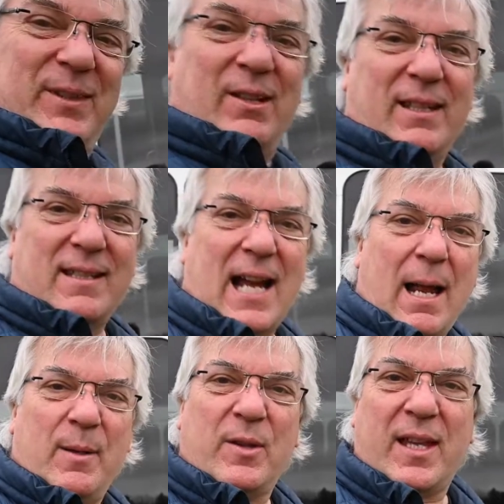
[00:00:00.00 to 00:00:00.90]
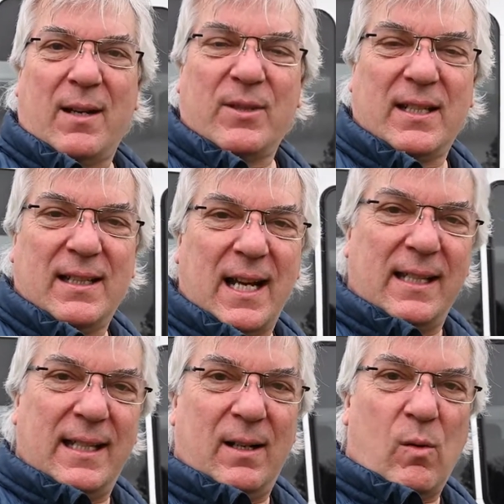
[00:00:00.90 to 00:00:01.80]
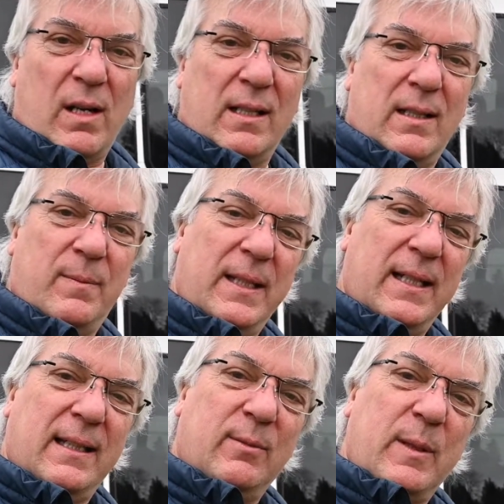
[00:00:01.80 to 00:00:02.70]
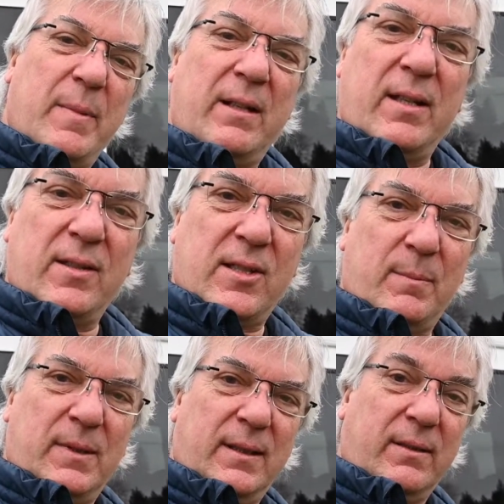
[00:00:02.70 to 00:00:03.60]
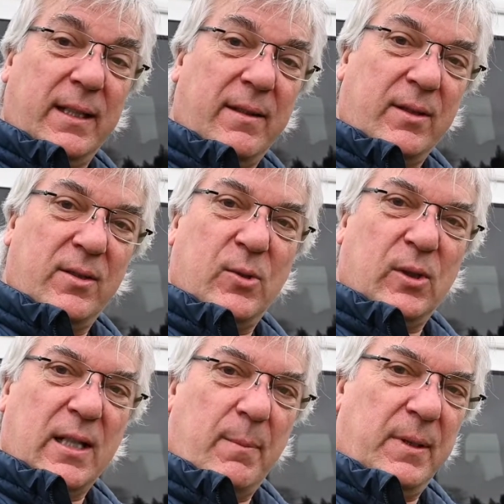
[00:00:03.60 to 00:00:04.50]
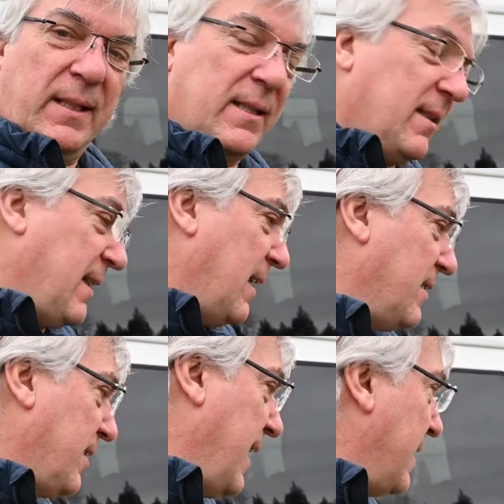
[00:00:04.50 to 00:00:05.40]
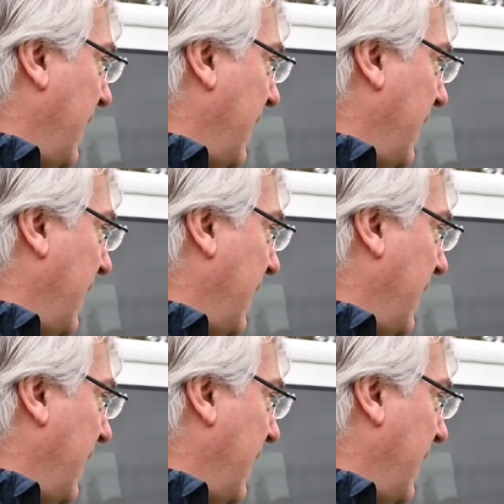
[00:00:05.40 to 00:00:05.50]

You know, at the time, I thought it was a good idea. I wanted to be a little bit better than some, you know, the other tour companies and kind of stand